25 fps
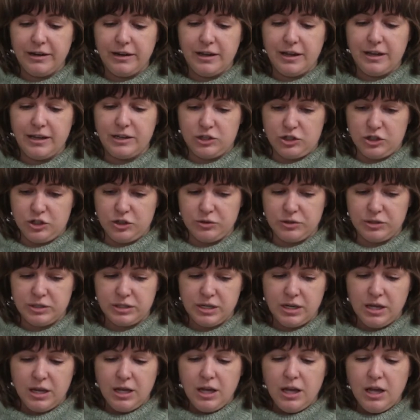issues.
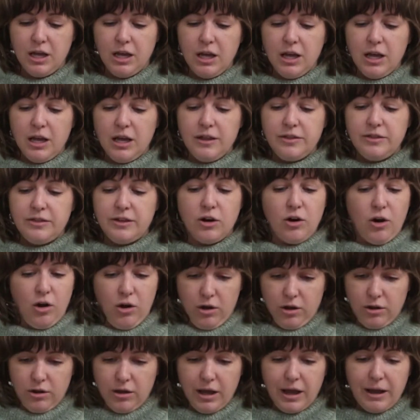They're
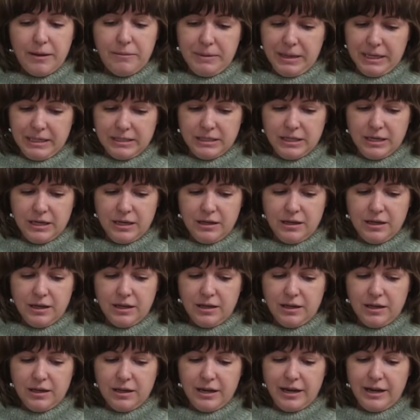all amazing.
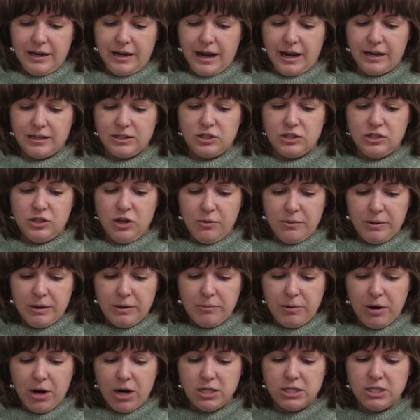It has sewing
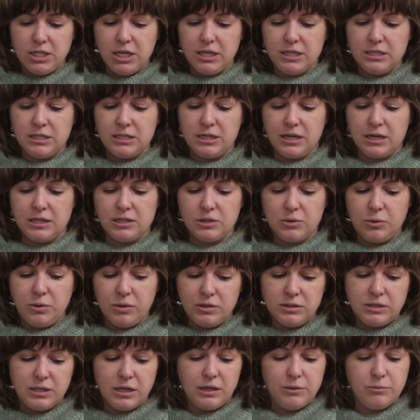projects, it has
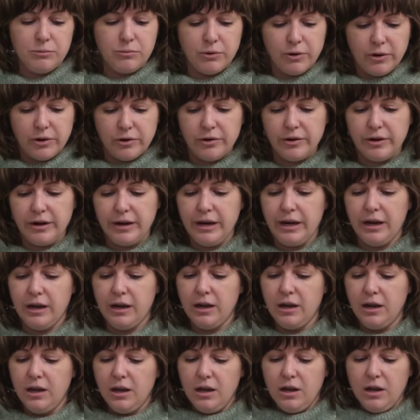quilting, embroidery,
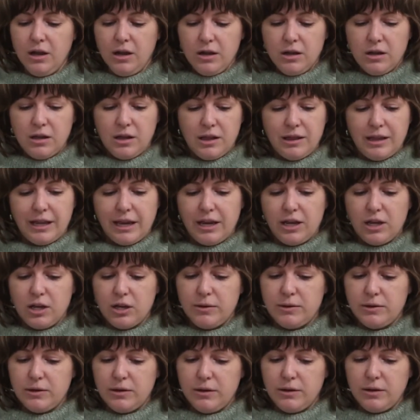like
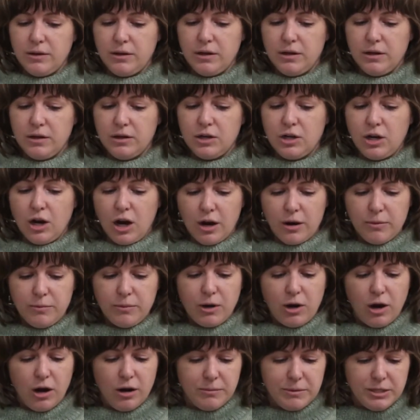
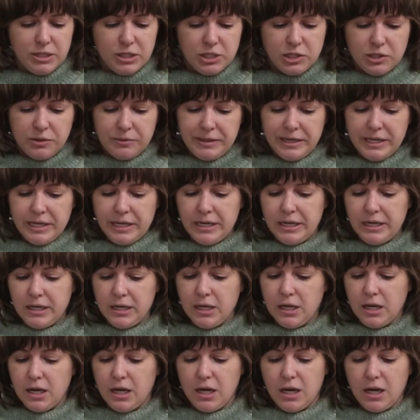garment sewing,